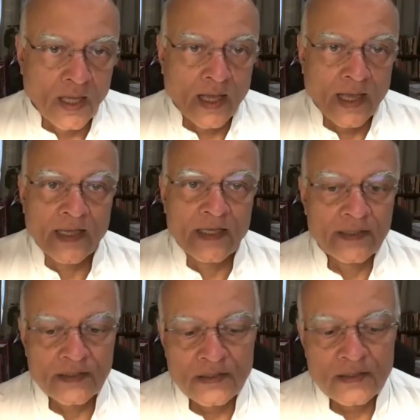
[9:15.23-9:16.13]

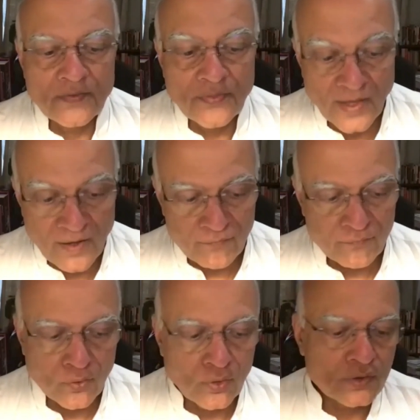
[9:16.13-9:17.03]
And
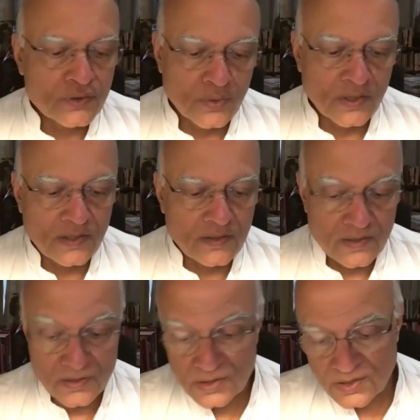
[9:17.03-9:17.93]
therefore, to a
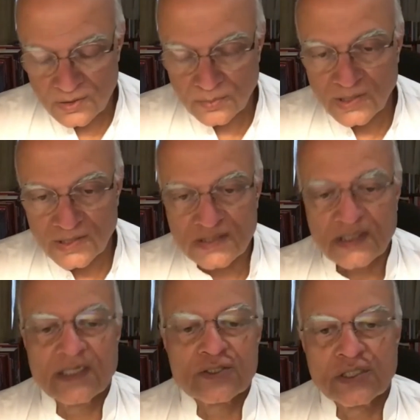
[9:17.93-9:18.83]
considerable
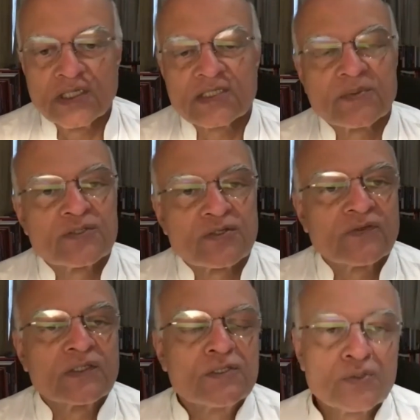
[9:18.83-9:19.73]
extent, she has been
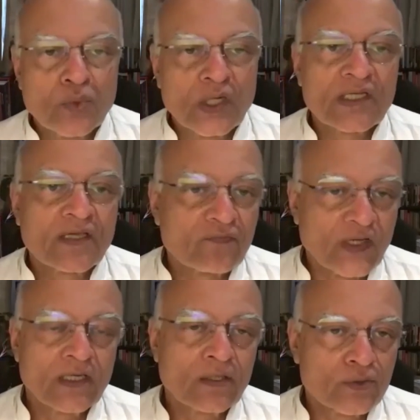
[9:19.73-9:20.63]
driven into working
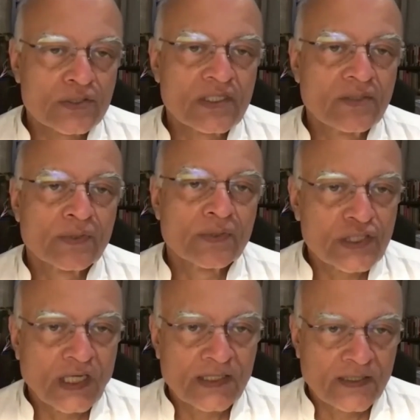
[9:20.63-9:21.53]
very closely with
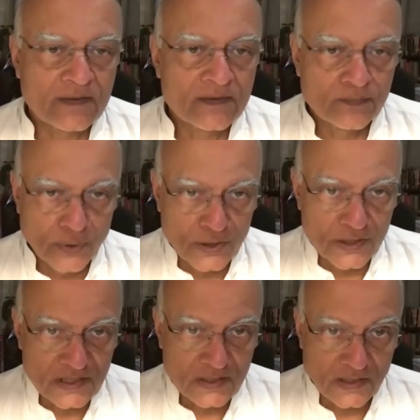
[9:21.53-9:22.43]
China
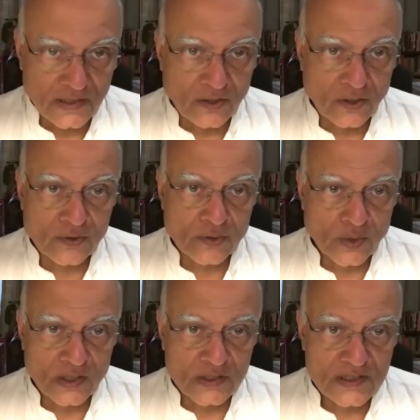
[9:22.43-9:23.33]
politically on the
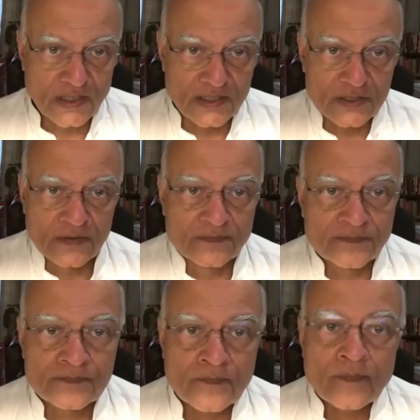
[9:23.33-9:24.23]
world stage.
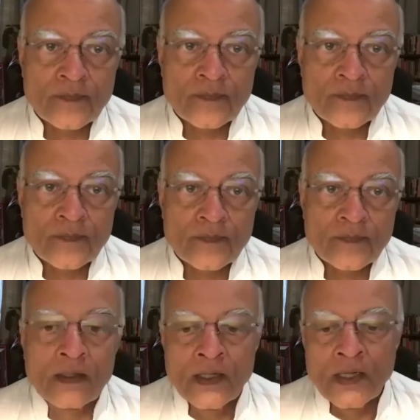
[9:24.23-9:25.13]

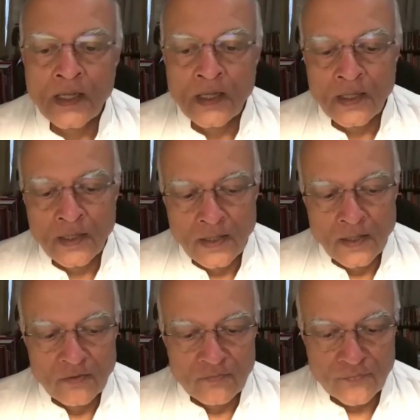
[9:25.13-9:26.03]

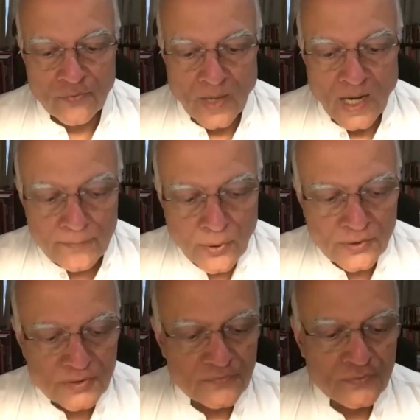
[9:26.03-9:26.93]
From our
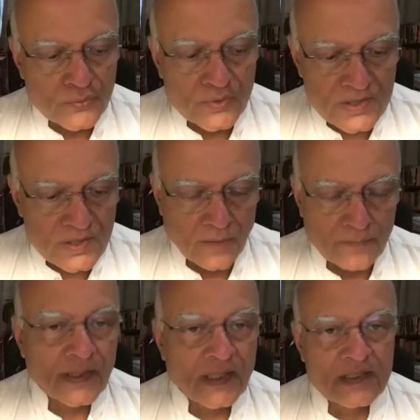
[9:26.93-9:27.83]
point of view, this
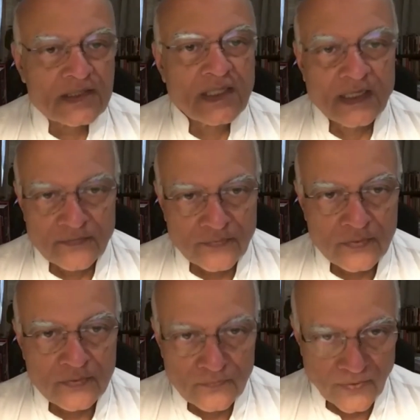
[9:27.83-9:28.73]
complicates life,
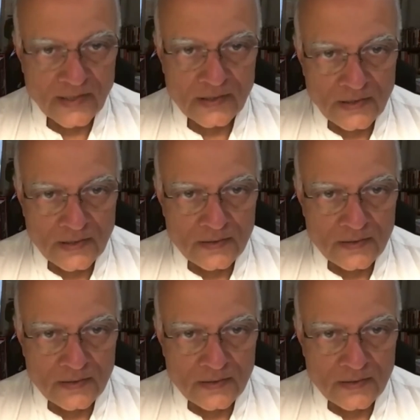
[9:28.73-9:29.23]
frankly.